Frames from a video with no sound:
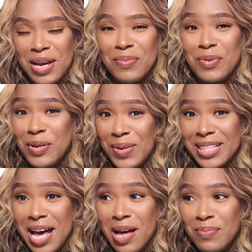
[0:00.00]
same room
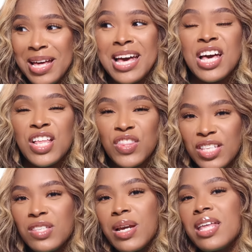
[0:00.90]
with them.
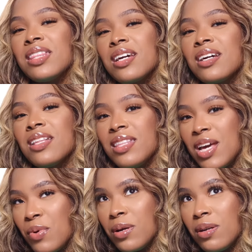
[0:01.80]
This is what I think
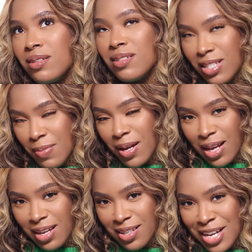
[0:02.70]
they would smell
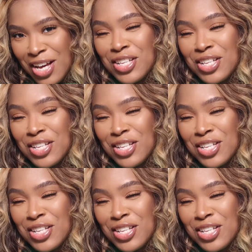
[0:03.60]
like.